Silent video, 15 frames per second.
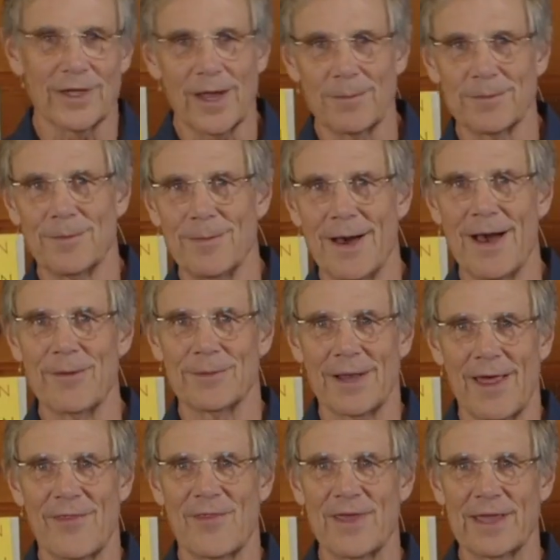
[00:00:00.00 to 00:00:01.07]
come to mind when
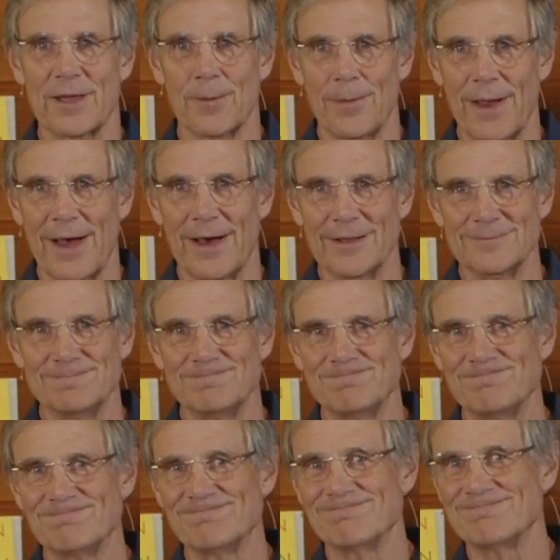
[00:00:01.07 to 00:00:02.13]
I think about
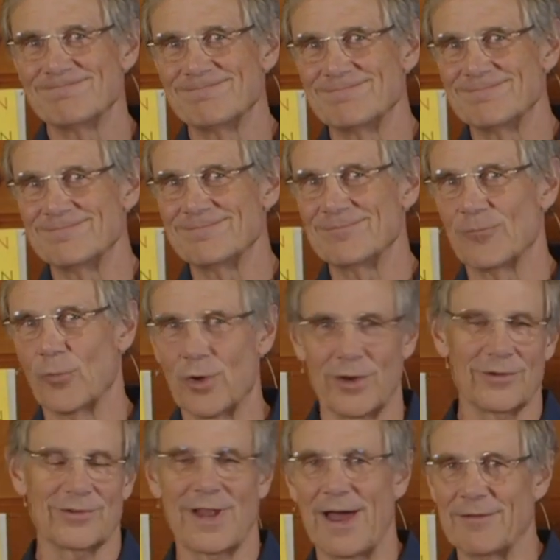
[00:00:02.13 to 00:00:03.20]
what
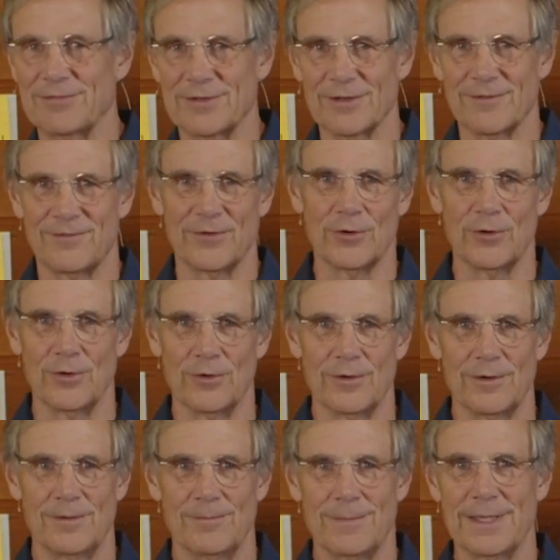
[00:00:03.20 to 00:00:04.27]
does life to the
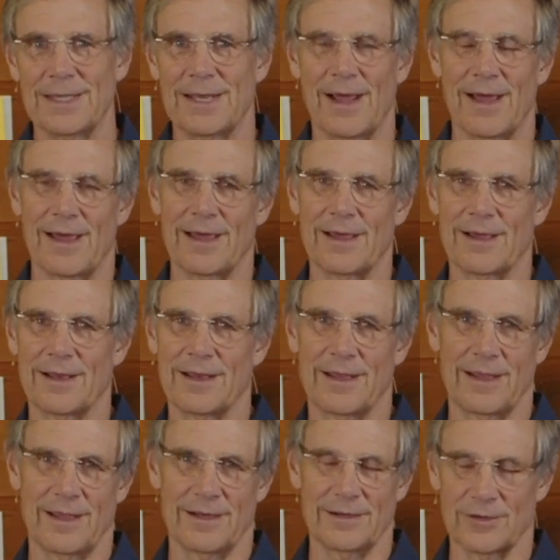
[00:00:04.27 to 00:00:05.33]
full mean
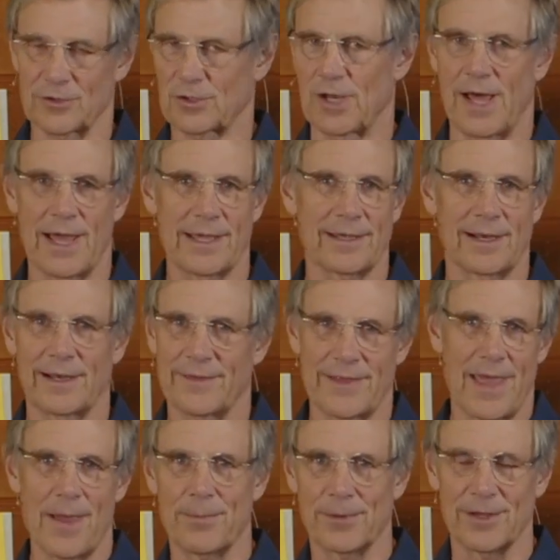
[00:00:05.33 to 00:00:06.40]
and look like, and the
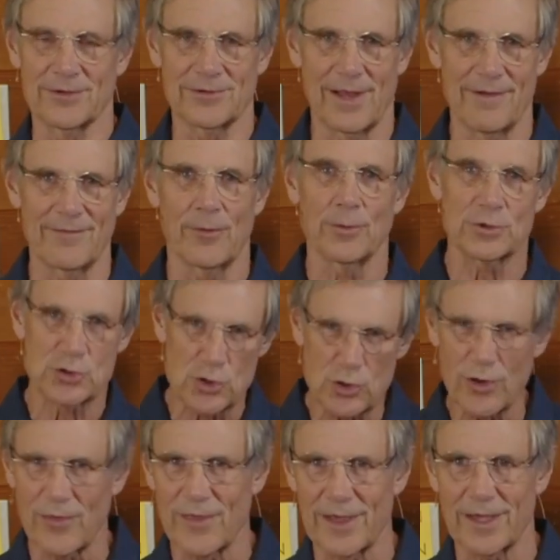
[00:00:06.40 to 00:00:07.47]
A+ life, I want you
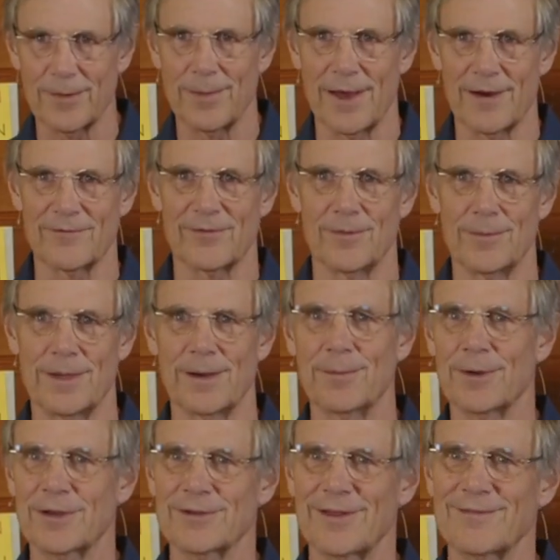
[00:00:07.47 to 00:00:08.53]
to think about it for a minute,
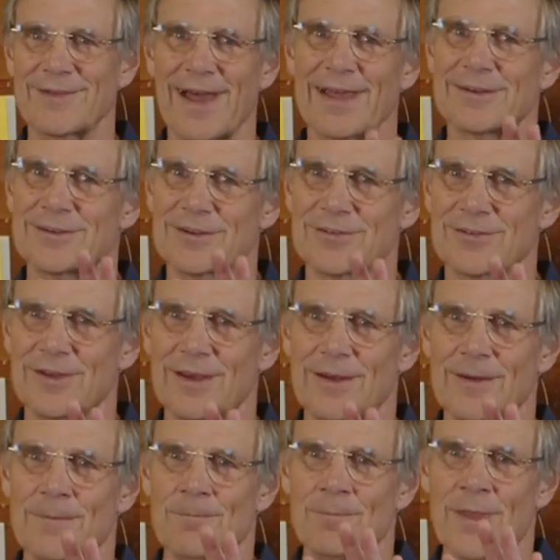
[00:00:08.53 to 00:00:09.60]
because I've got
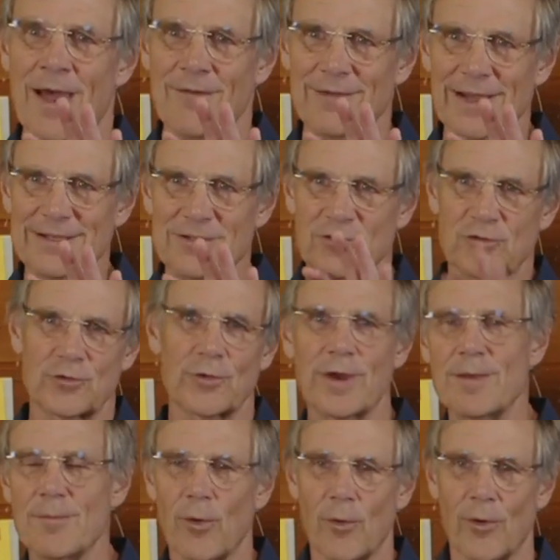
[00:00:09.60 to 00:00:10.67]
just three
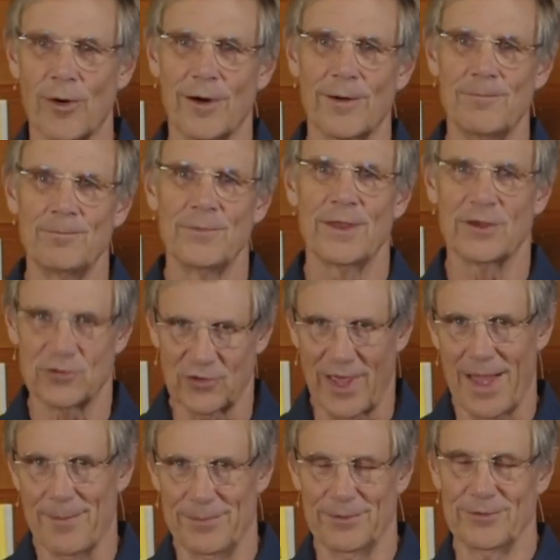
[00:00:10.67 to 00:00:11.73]
more
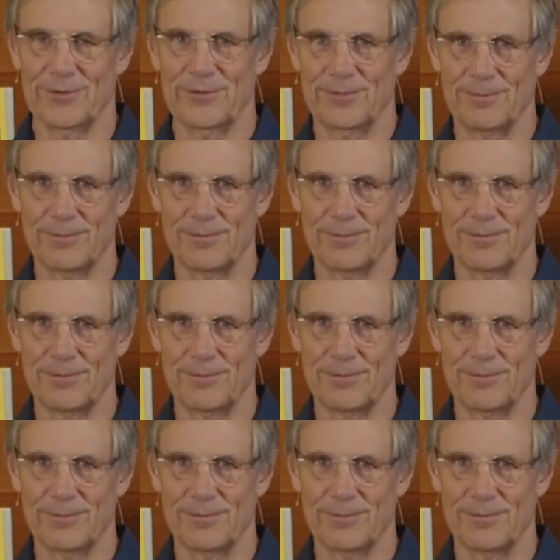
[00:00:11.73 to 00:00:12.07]
examples